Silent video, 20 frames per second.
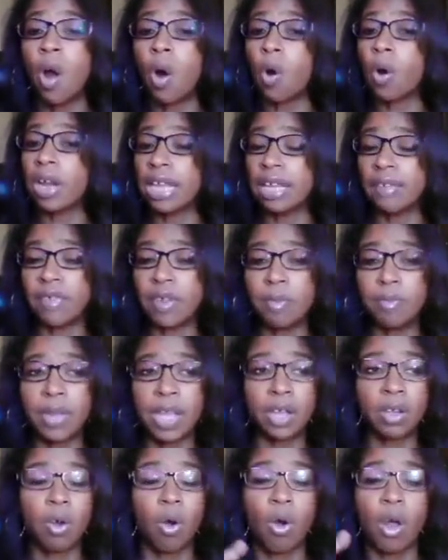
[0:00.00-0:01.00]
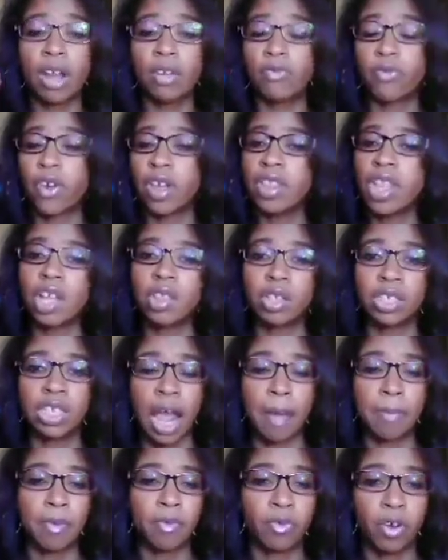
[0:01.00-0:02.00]
or even Bitcoin for another
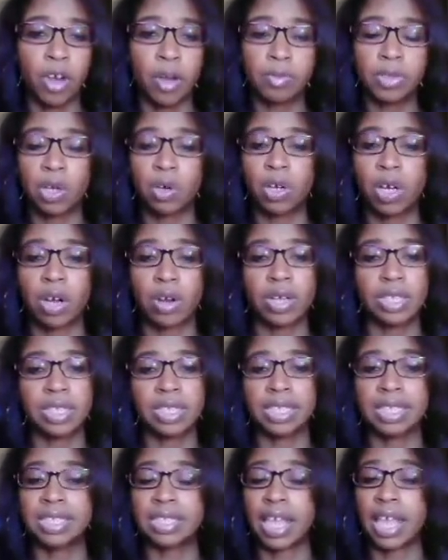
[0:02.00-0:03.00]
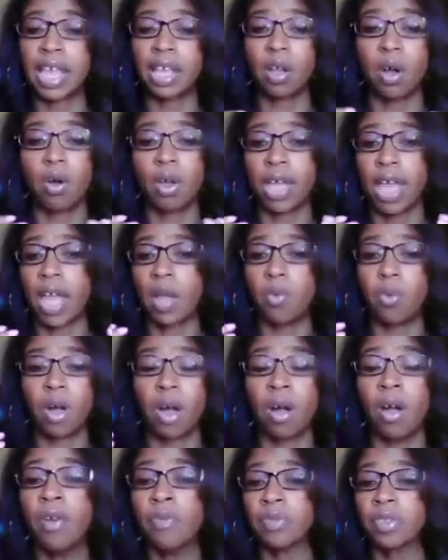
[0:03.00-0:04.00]
type of cryptocurrency, saying, okay,
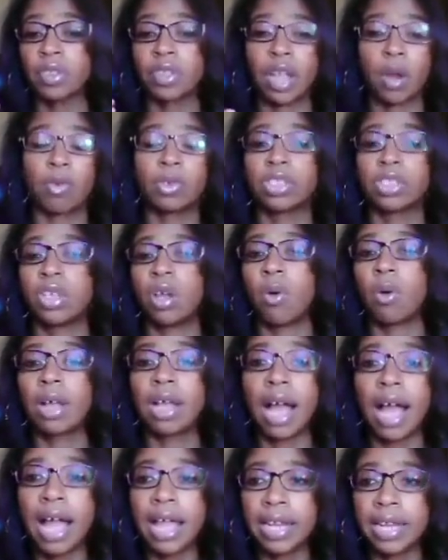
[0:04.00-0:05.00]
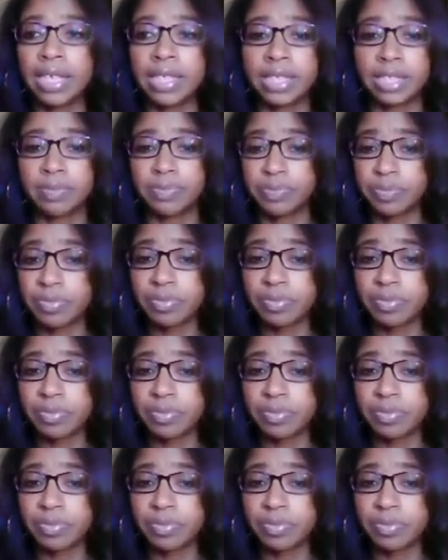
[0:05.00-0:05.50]
well, there was no guidance.